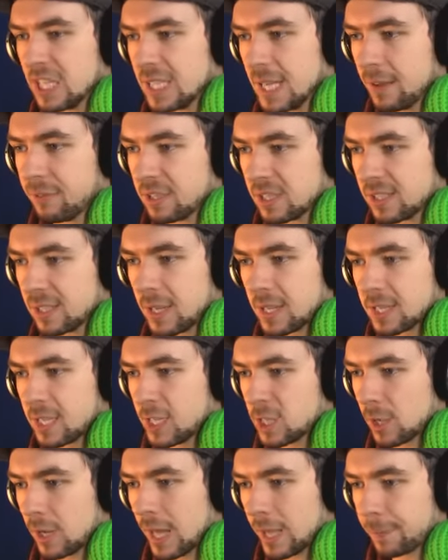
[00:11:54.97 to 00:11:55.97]
these levels.
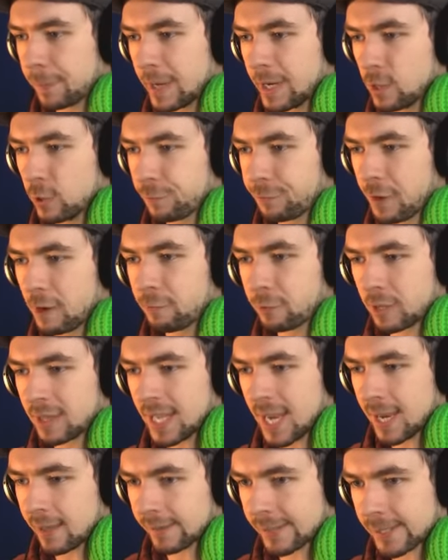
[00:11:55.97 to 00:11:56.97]
These are like my new
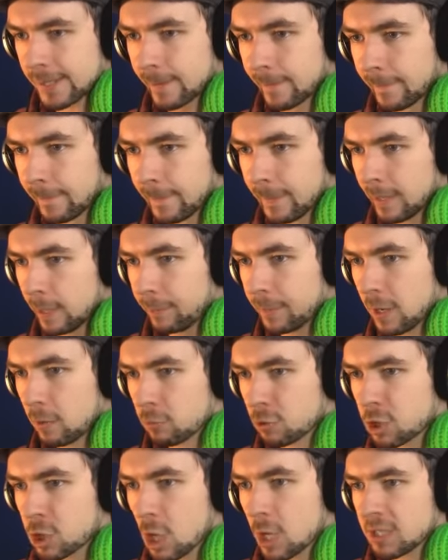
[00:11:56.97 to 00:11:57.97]
favorite things. Here we
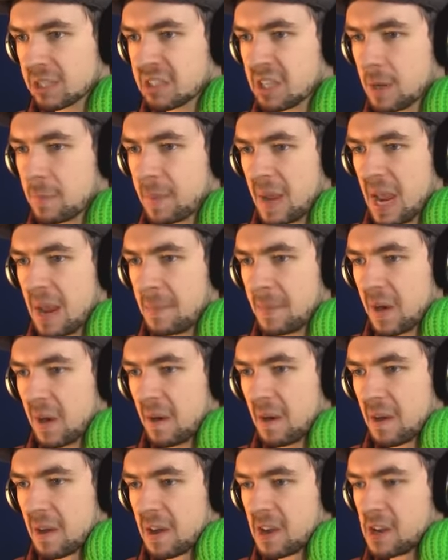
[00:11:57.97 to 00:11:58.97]
go. Justin
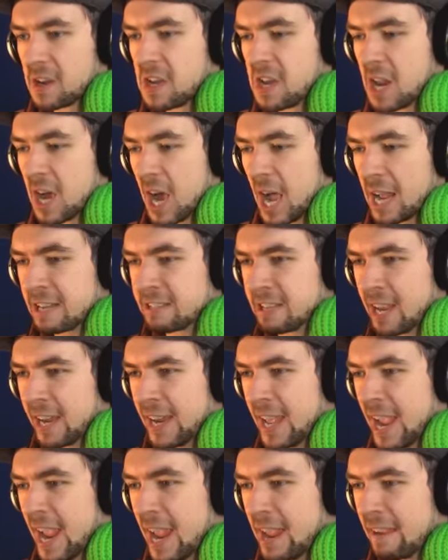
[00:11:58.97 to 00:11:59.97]
Bieber! Not
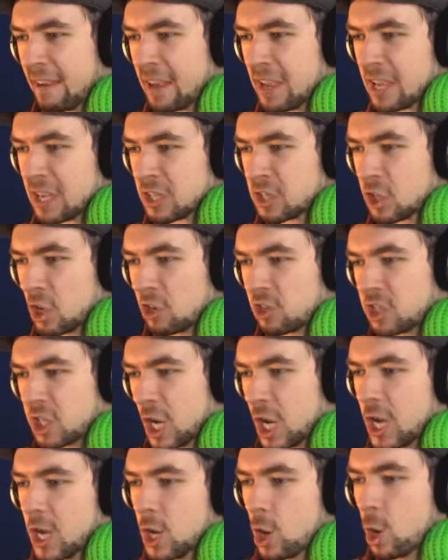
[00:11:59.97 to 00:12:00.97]
today.
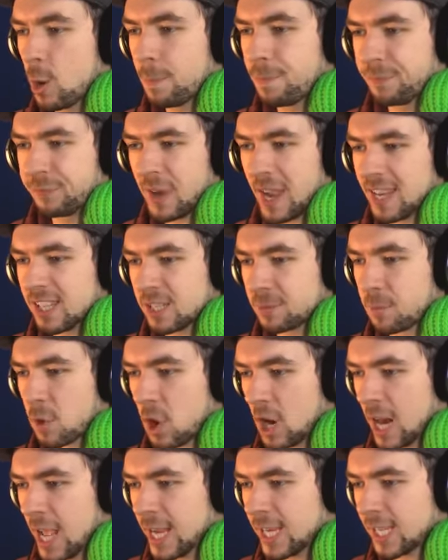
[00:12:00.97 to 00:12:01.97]
Just a noob face,
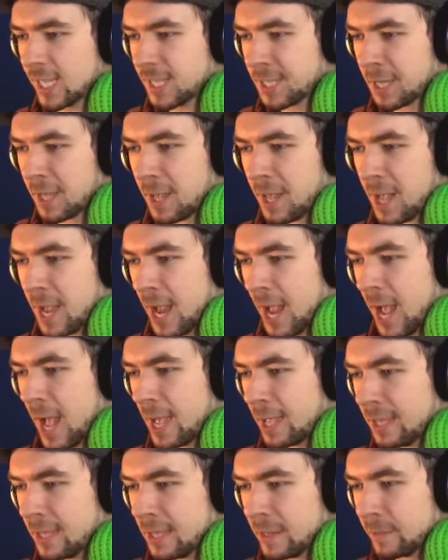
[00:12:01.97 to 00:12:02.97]
more like it.
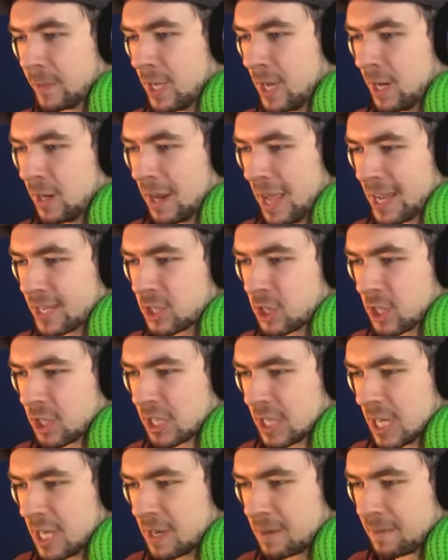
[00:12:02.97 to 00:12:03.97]
Ha! You hear that,
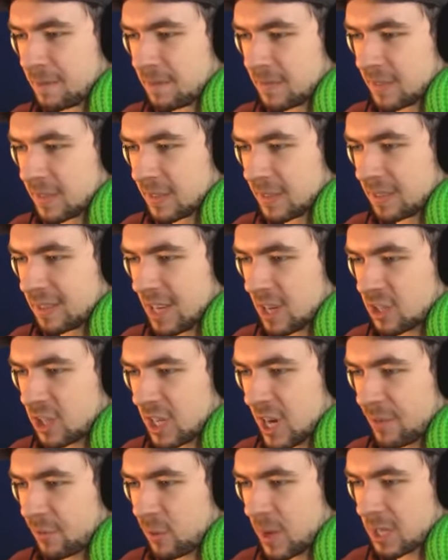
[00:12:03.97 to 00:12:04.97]
Justin? Doubt
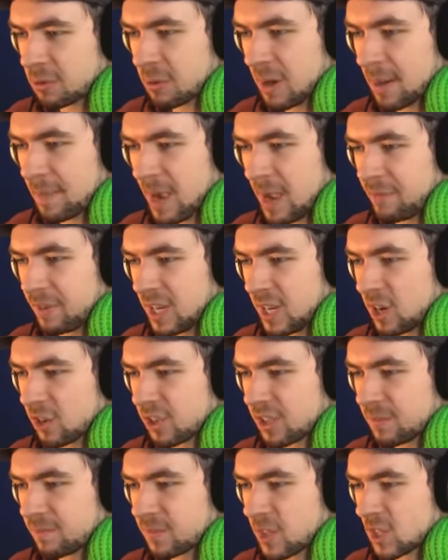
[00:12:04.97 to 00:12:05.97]
not you ever watch one of my
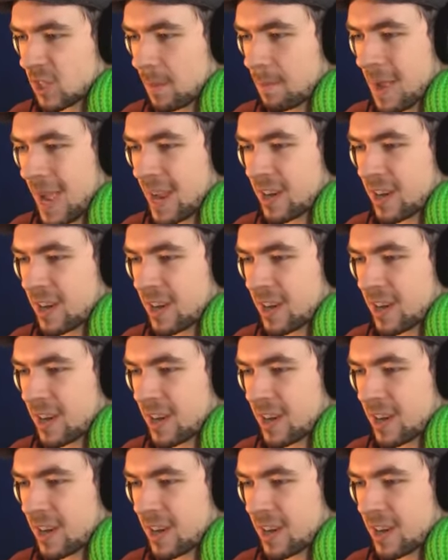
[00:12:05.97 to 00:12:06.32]
videos. Doesn't